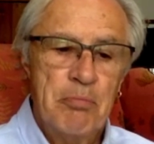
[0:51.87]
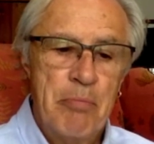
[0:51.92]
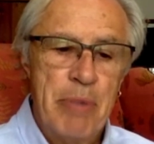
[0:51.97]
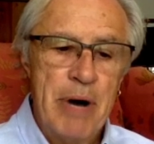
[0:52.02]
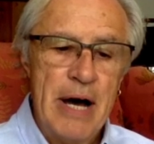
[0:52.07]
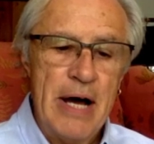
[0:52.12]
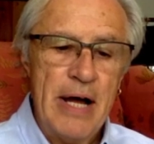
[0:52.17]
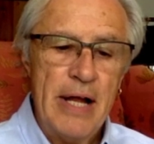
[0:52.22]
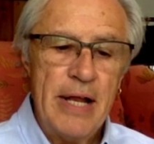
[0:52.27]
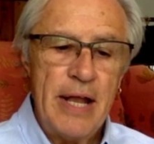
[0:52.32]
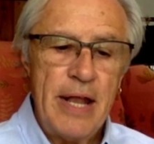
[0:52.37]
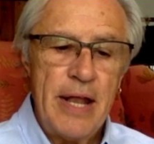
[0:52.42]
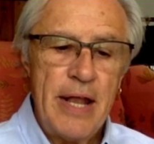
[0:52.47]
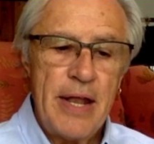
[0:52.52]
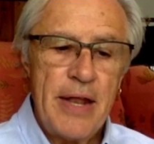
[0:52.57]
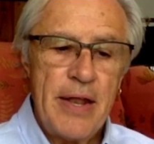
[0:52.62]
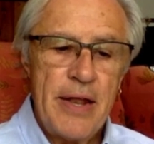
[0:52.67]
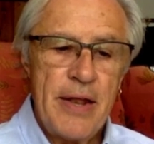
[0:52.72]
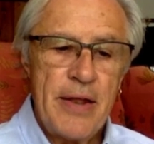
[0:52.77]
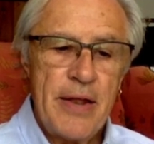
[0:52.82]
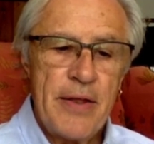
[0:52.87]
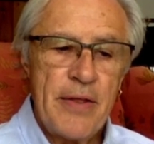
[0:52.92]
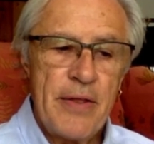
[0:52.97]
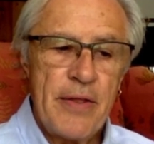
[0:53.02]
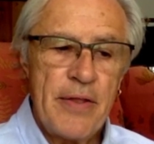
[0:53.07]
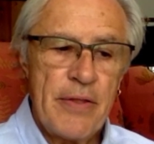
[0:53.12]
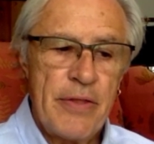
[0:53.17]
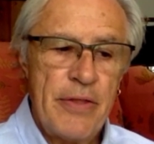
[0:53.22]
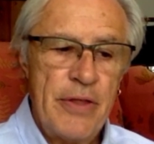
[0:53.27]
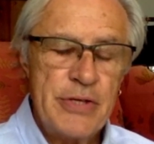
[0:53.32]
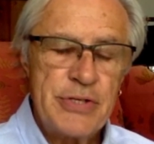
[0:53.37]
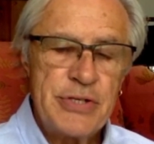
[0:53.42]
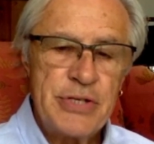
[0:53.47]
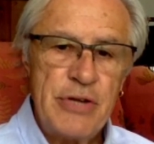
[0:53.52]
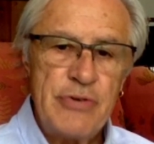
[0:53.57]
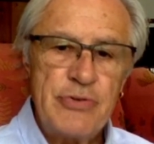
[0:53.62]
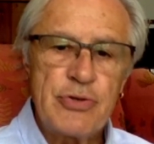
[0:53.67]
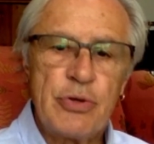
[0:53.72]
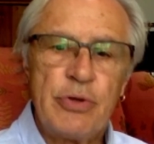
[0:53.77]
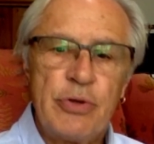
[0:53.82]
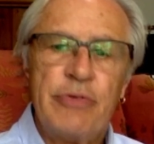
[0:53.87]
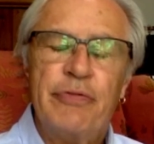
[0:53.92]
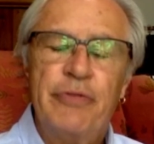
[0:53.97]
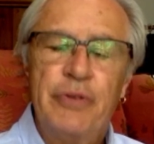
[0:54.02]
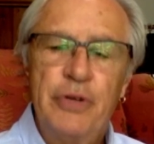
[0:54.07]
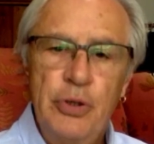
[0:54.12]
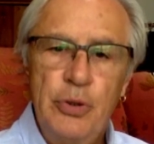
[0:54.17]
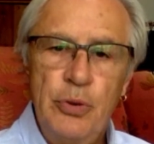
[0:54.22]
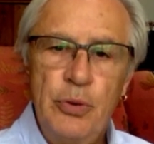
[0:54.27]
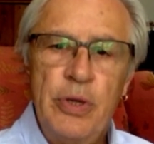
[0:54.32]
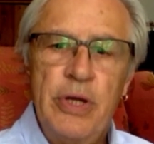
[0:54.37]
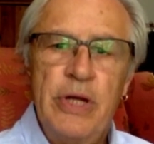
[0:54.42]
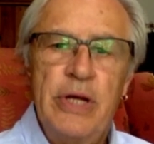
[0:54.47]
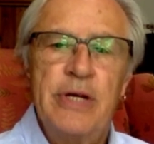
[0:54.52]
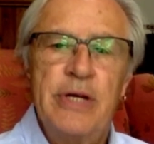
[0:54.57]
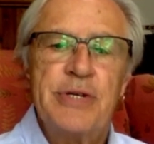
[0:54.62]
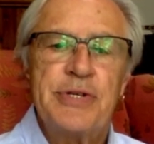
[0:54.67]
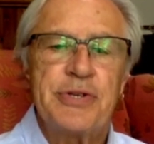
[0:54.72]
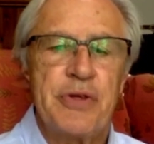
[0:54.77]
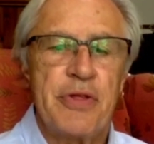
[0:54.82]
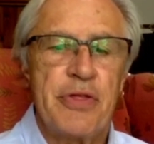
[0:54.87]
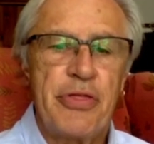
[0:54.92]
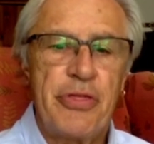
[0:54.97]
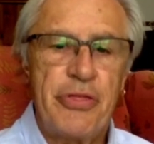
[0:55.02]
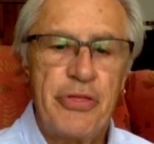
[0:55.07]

But the central view is a